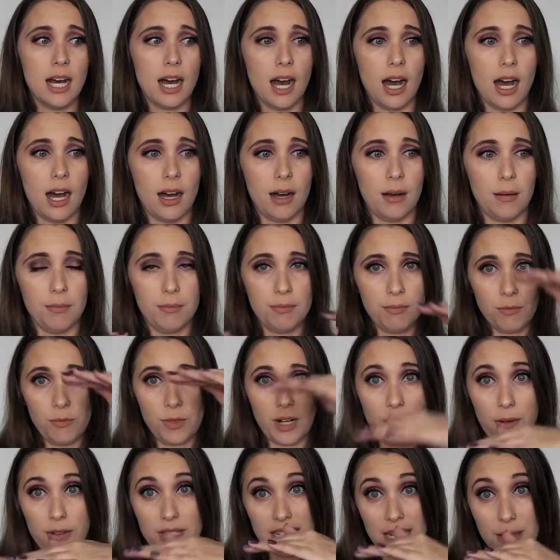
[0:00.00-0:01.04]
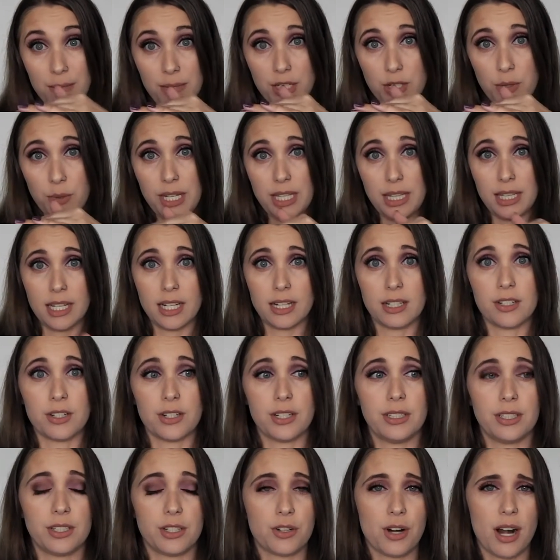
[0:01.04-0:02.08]
um, when I was in between there
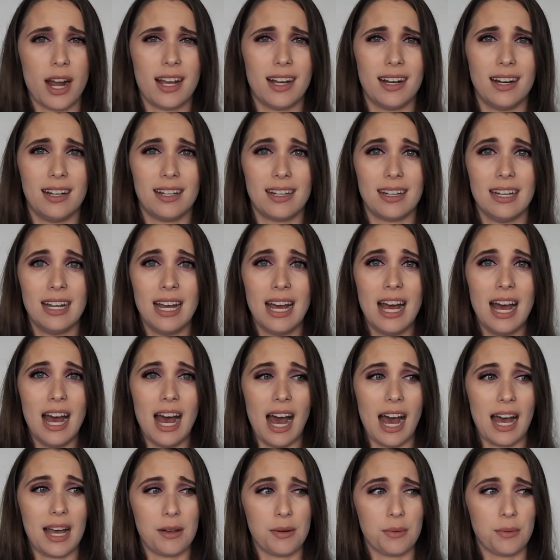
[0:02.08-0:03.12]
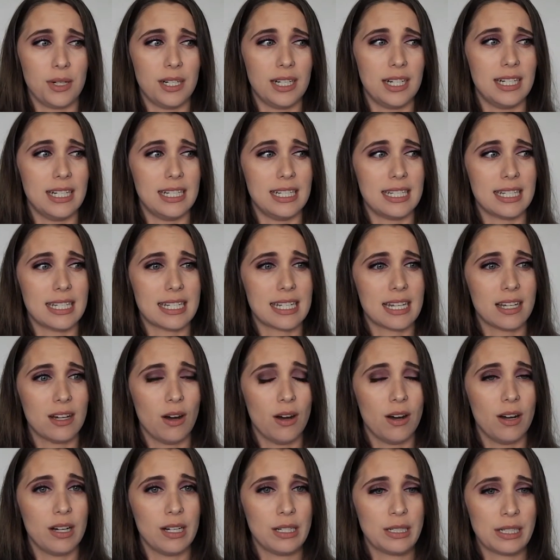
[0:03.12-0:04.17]
during the try on, I was
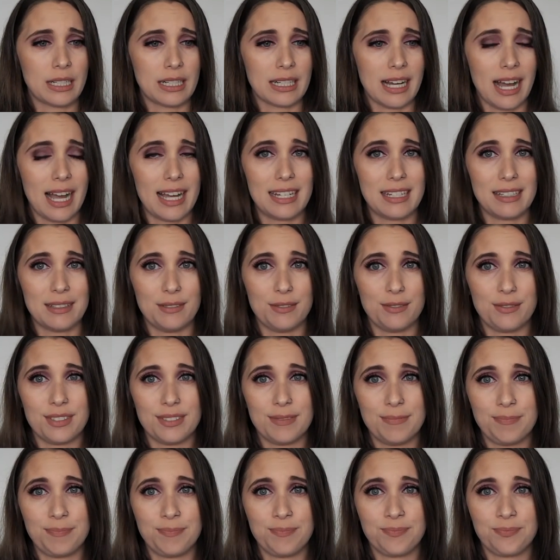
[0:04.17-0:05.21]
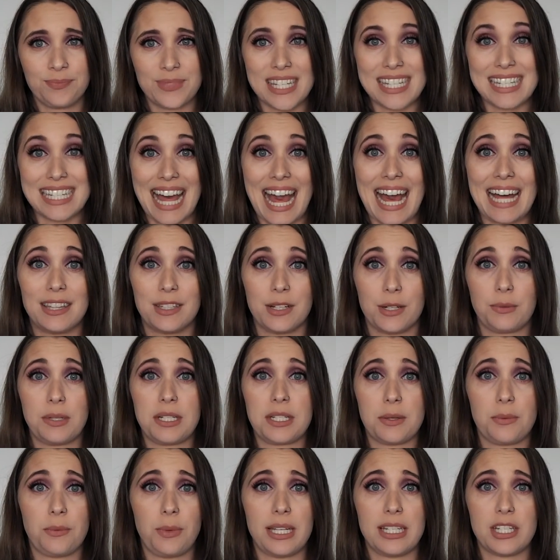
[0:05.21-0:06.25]
kind of sad there
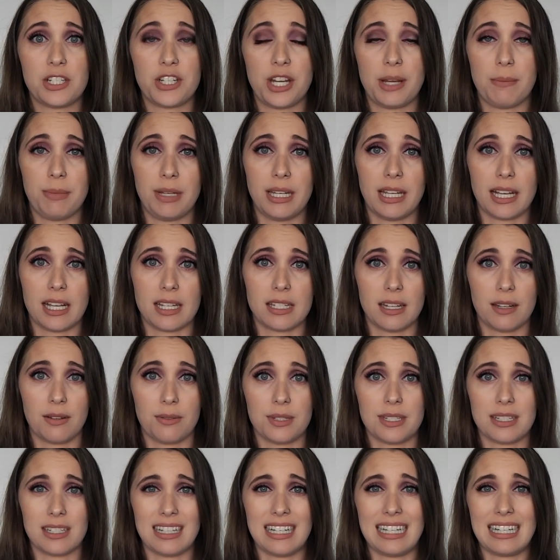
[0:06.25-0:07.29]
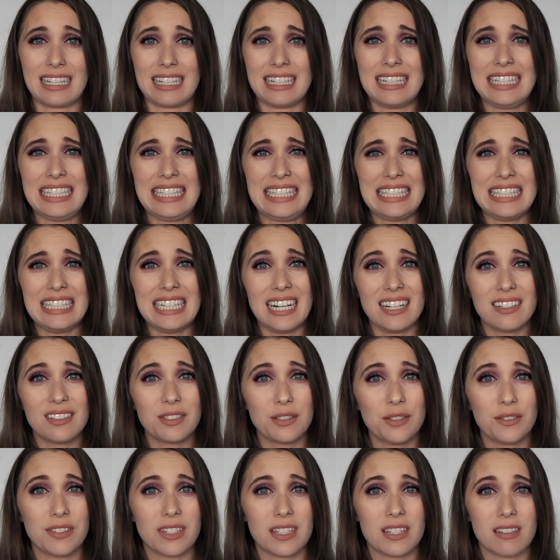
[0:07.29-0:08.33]
wasn't waist shaping because I was like, I don't
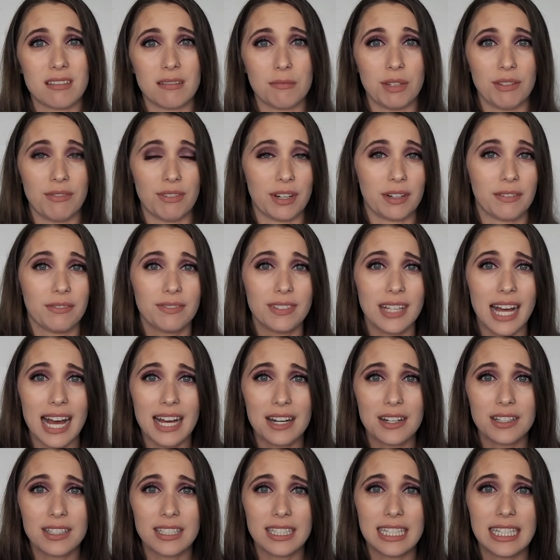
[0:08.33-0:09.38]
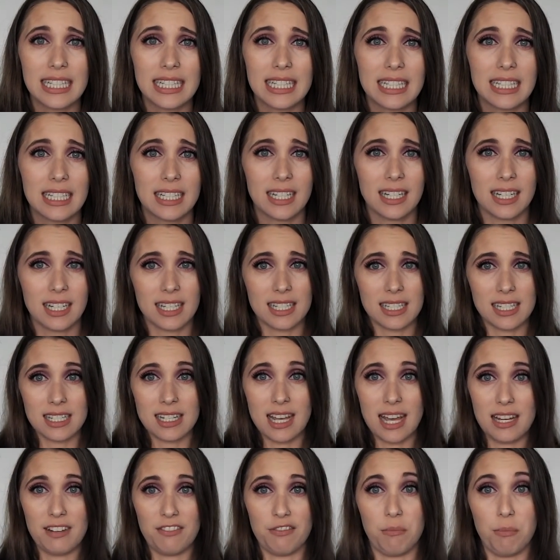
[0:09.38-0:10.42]
know if this is going to be very flattering because it's
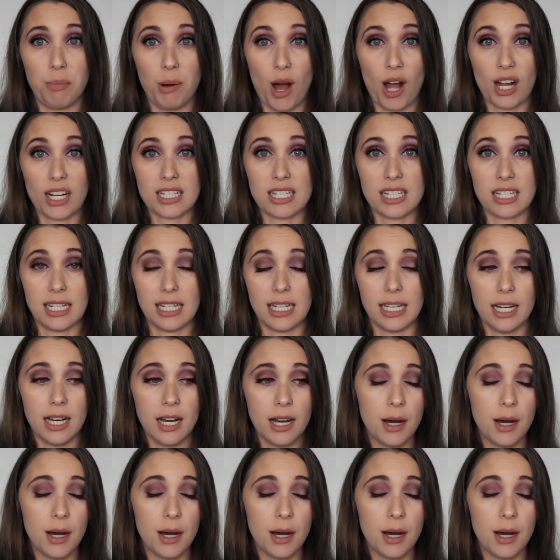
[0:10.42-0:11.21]
kind of boxy.